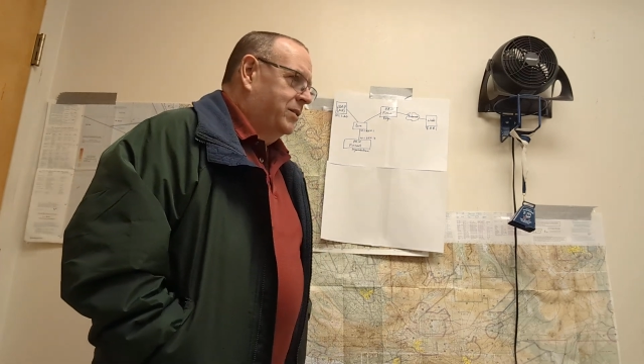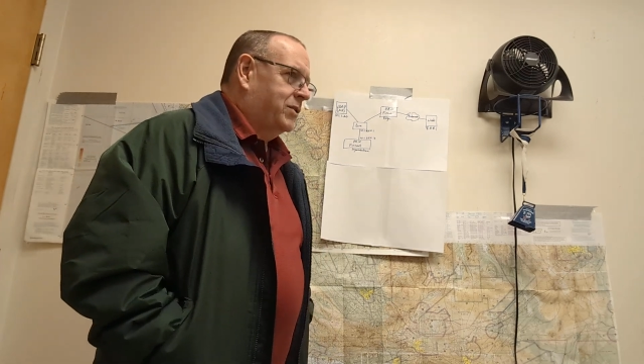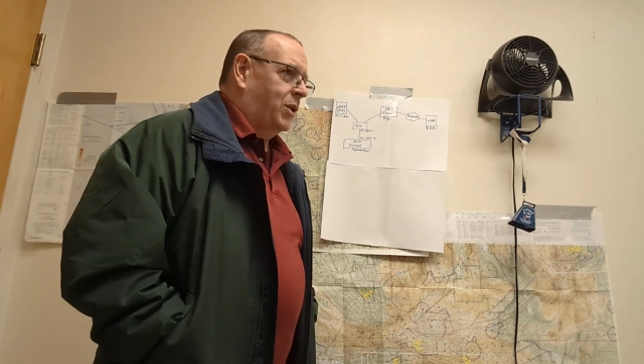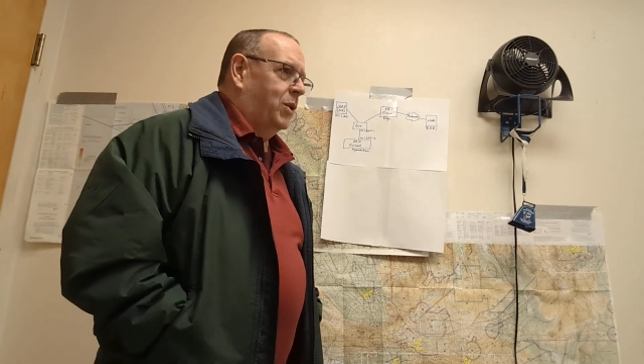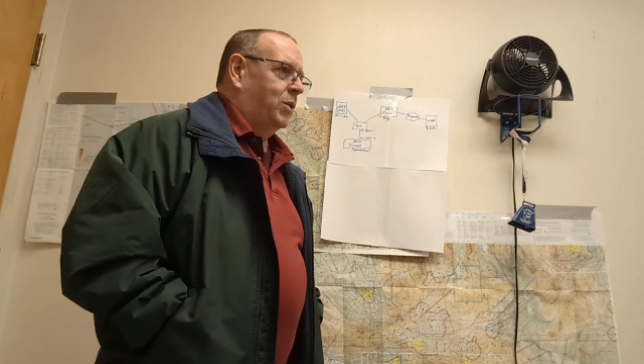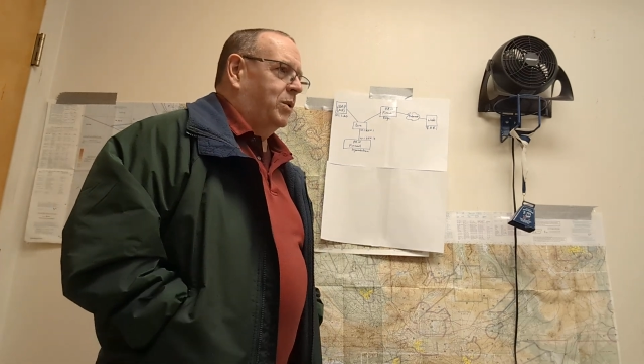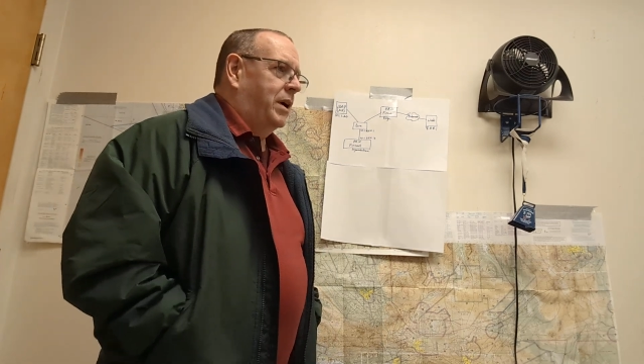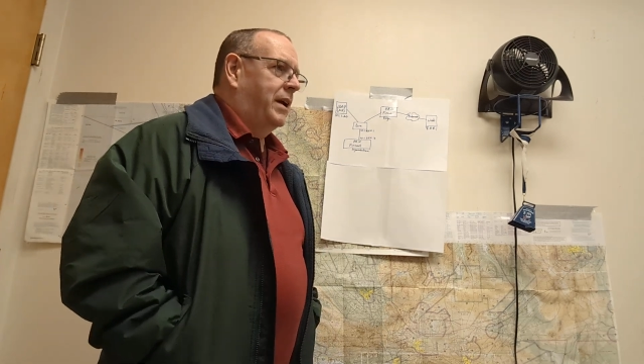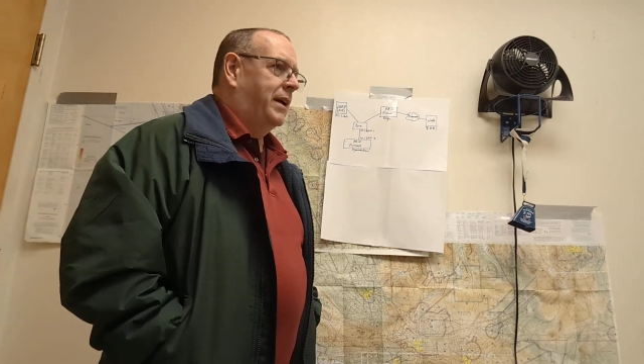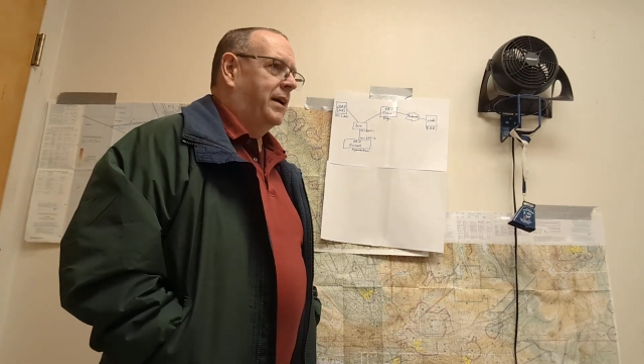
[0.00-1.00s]

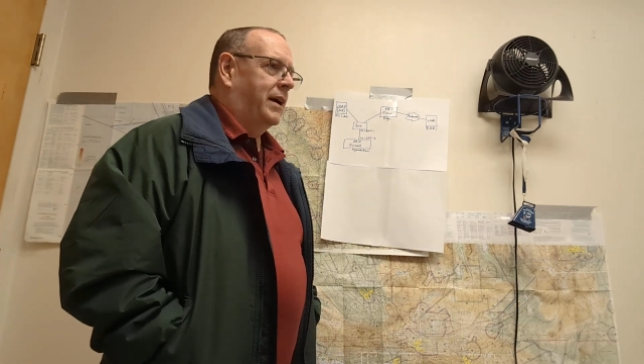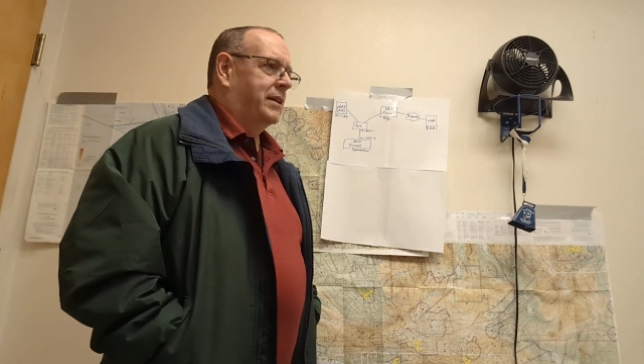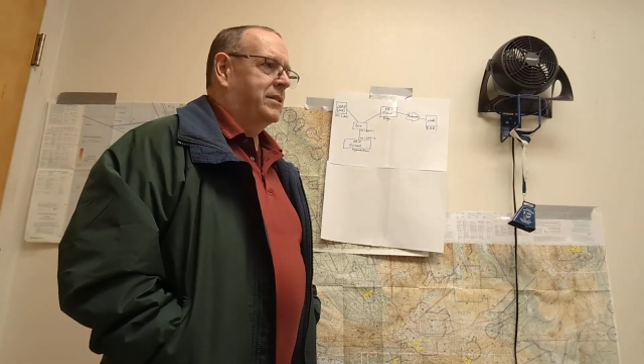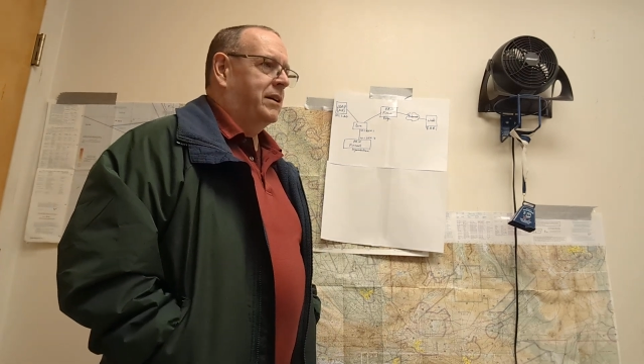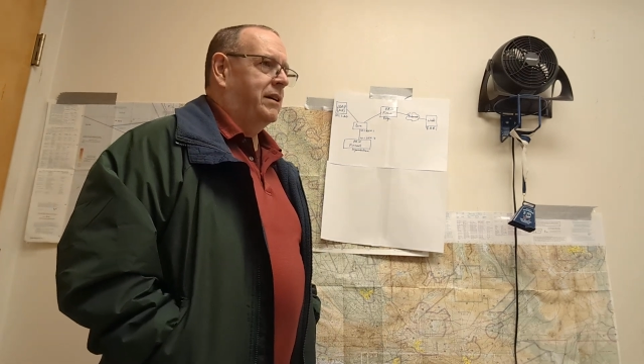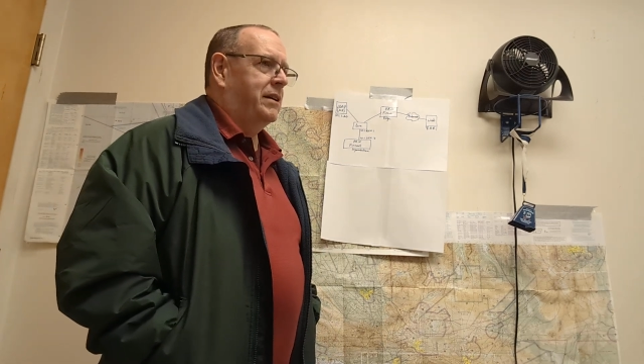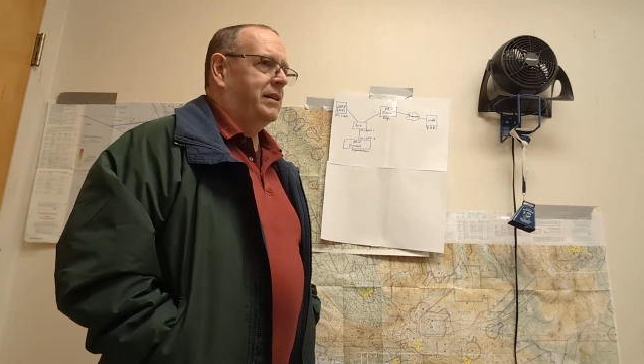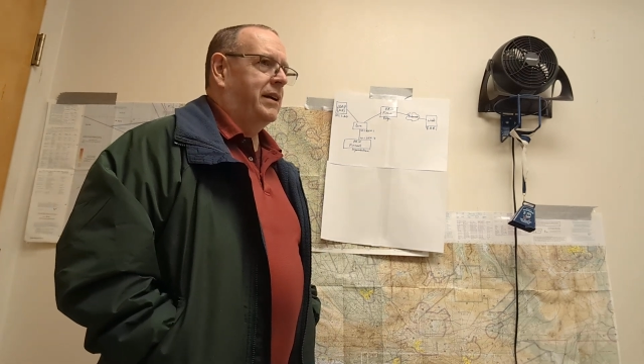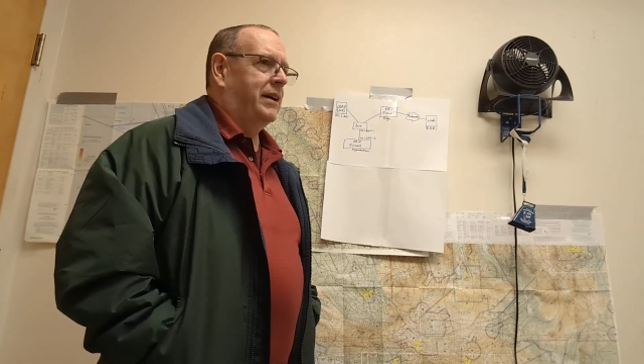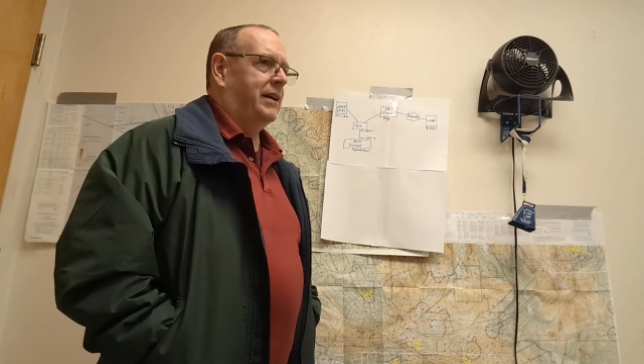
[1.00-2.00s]
So I
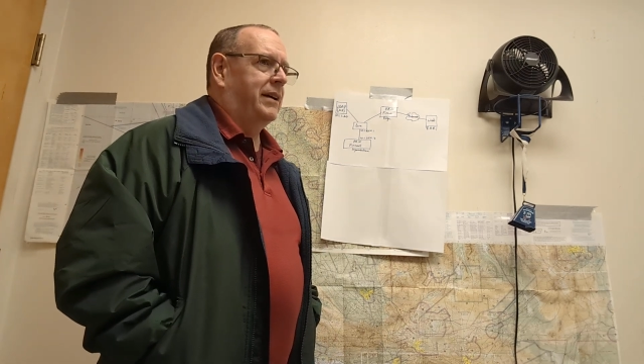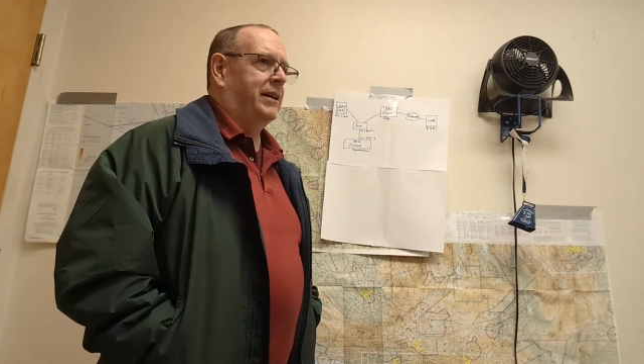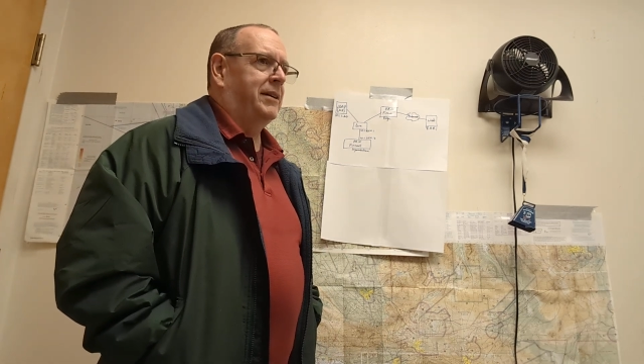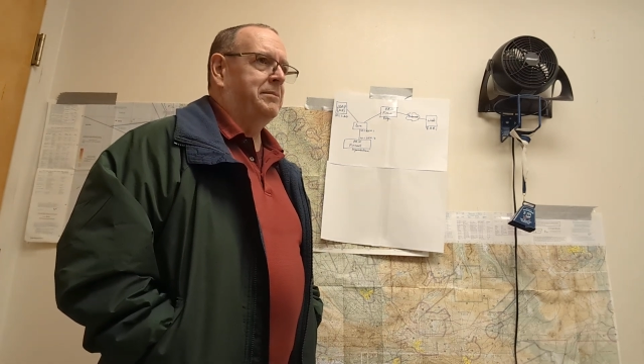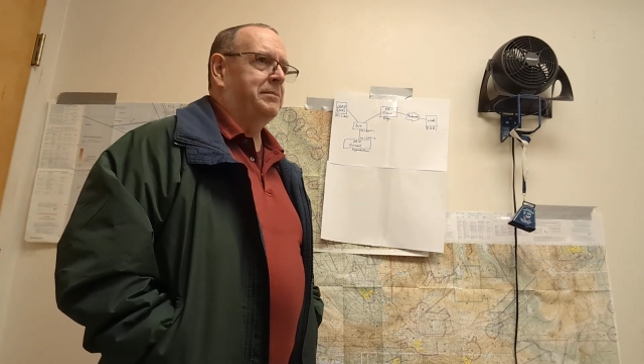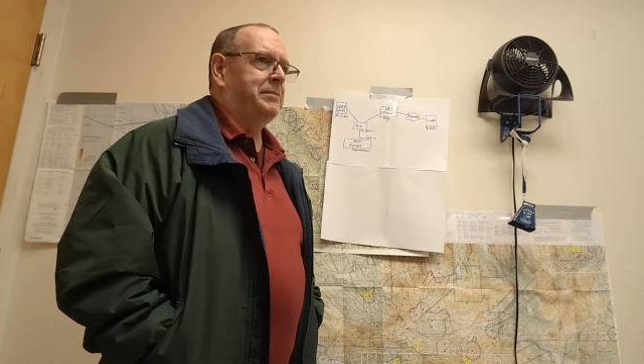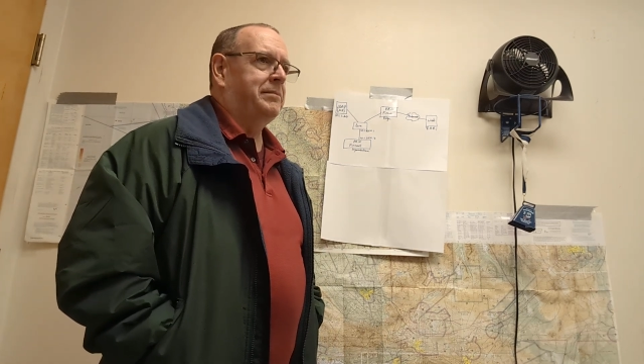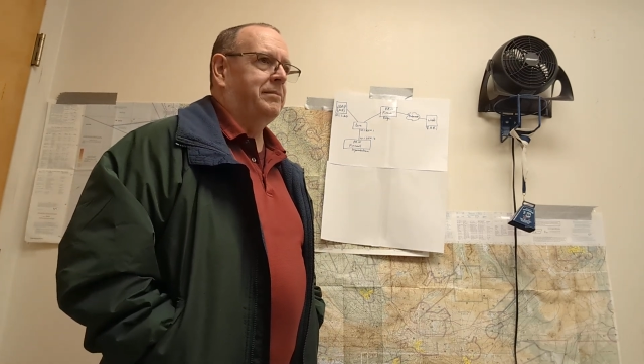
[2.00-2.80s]
started, um,